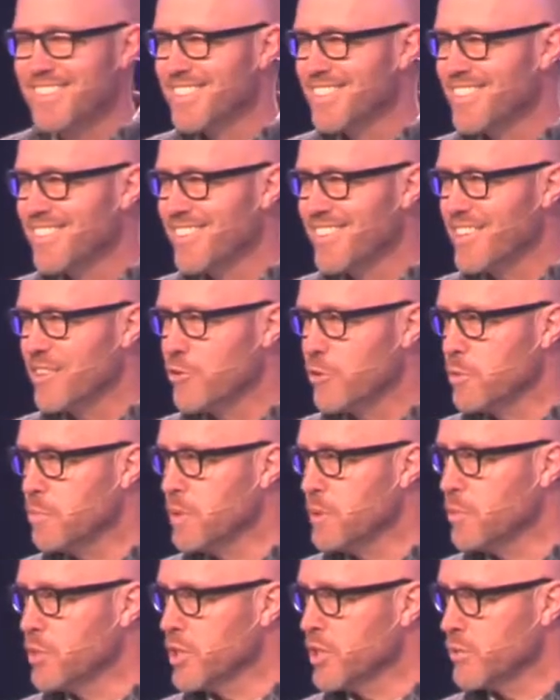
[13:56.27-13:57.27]
All right, three
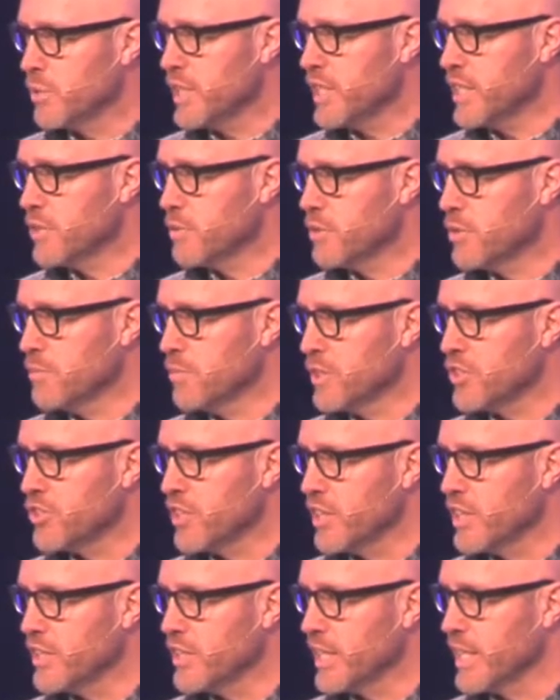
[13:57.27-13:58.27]
people can read in a room. Let's
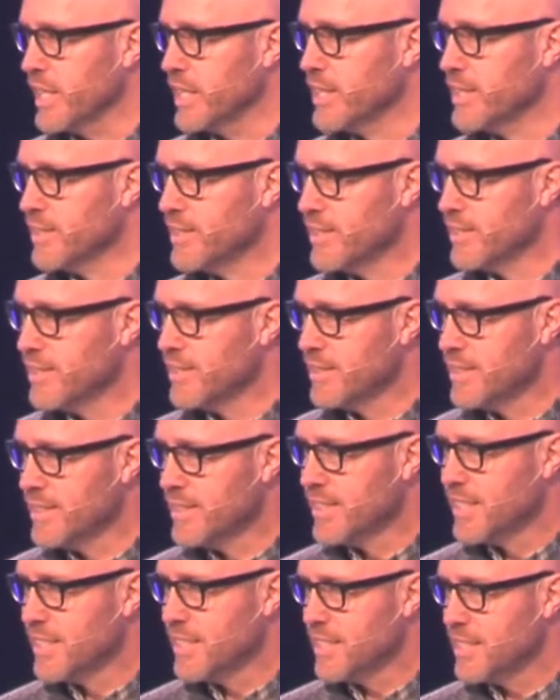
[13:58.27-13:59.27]
try this again.
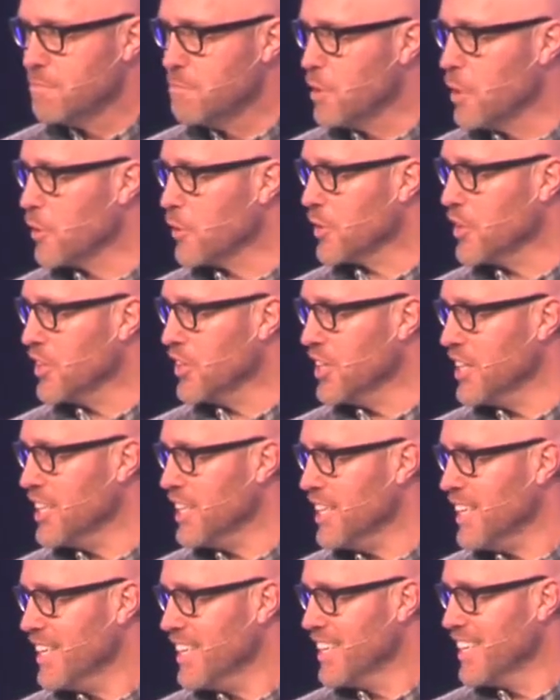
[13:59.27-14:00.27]
Both
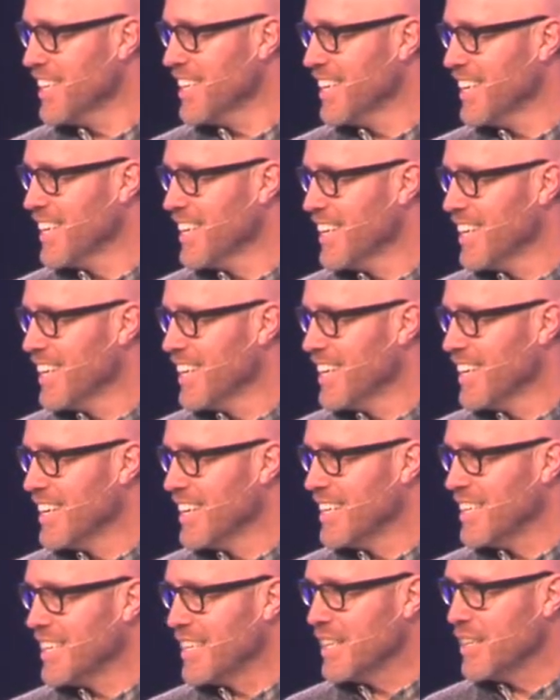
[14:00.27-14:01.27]
good.
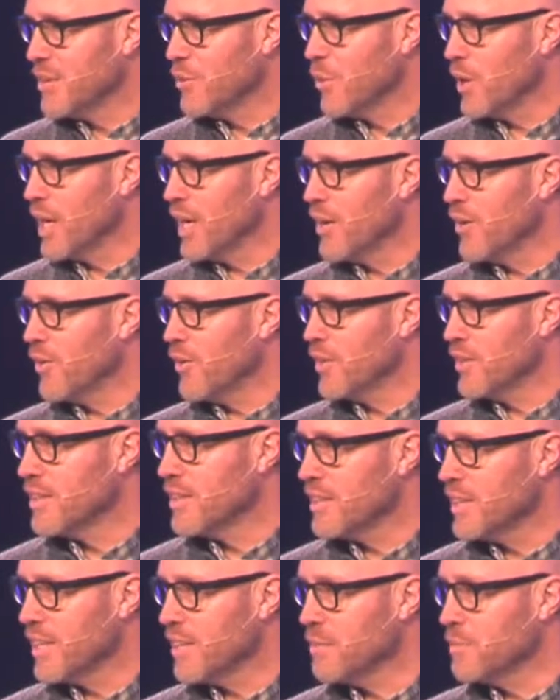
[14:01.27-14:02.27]
Wow,
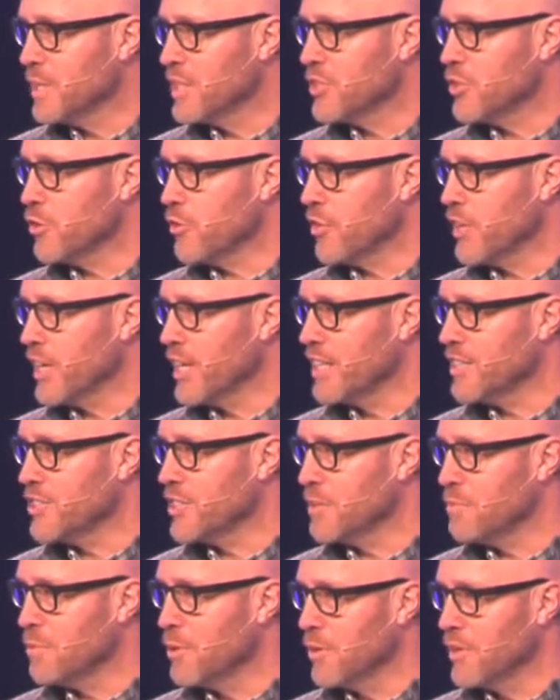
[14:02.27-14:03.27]
that'll mess your theology
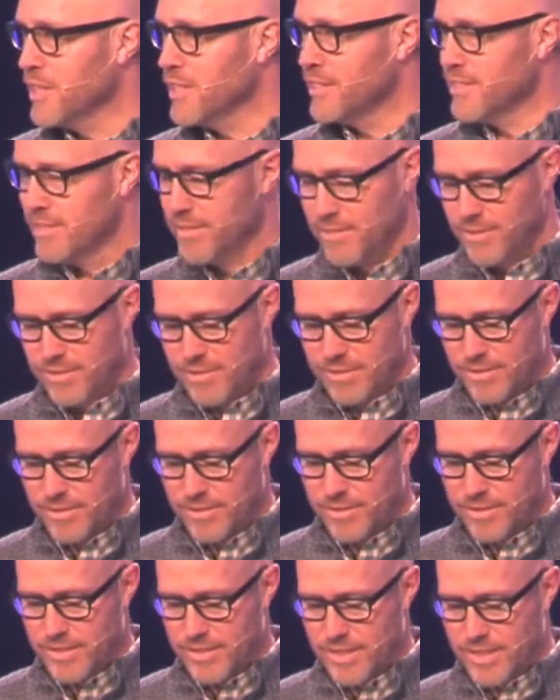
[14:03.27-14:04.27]
up on it.
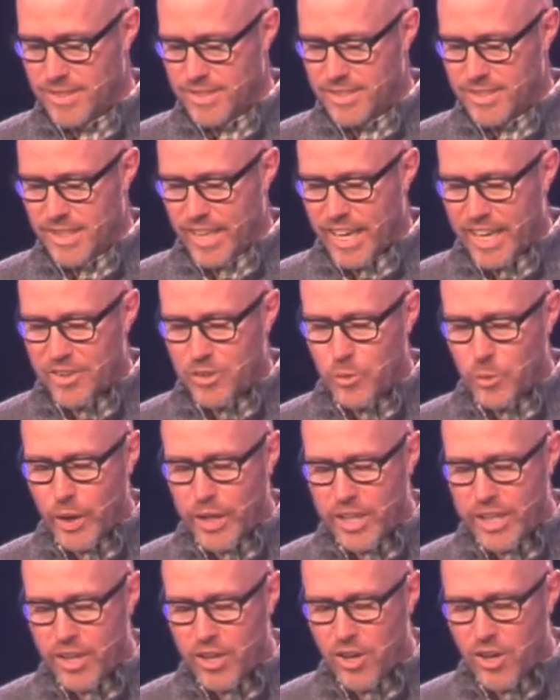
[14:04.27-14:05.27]
And the
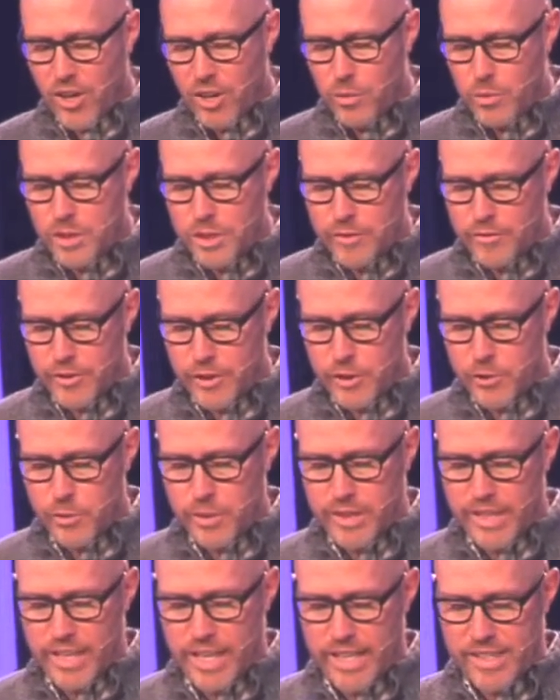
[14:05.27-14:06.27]
wedding hall was filled
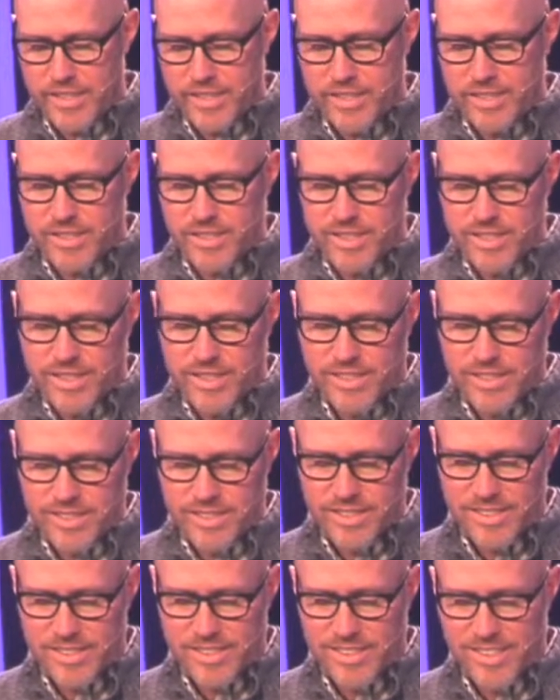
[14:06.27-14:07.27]
with guests.
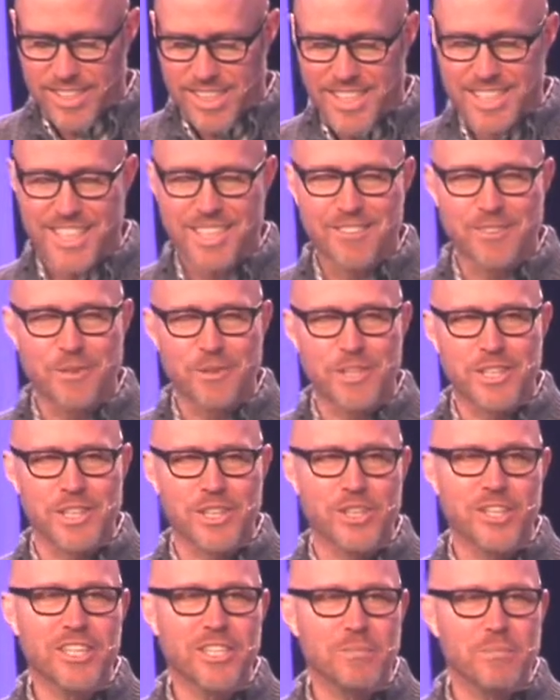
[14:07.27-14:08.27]
I love it. When the
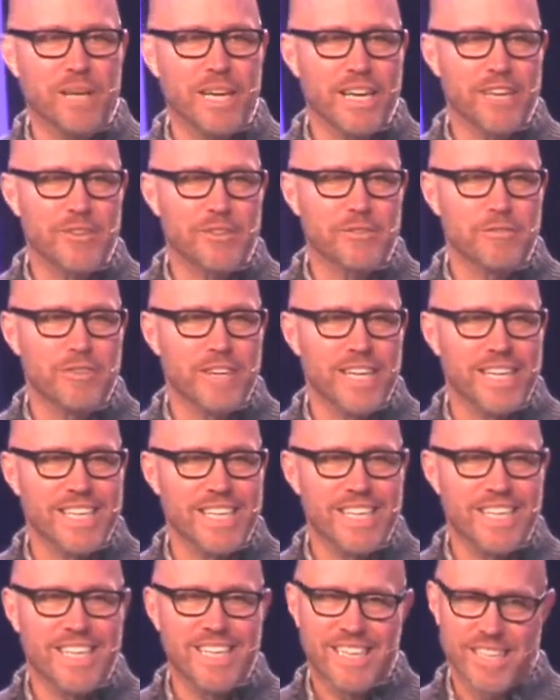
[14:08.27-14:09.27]
good and bad are
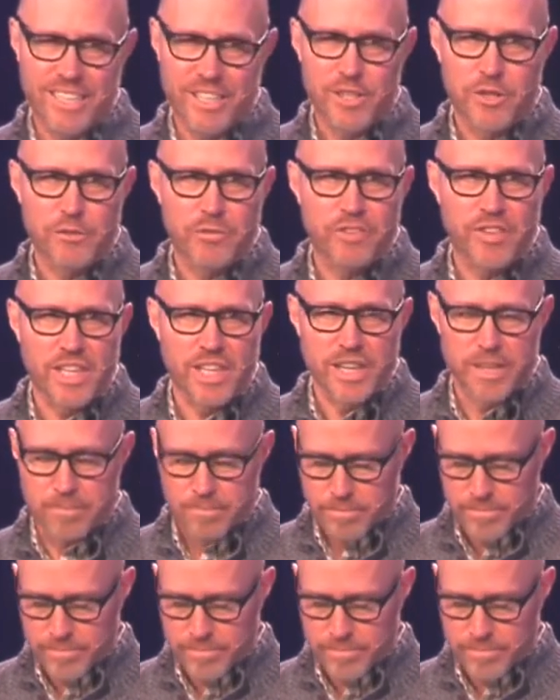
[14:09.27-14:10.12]
invited, it'll fill up.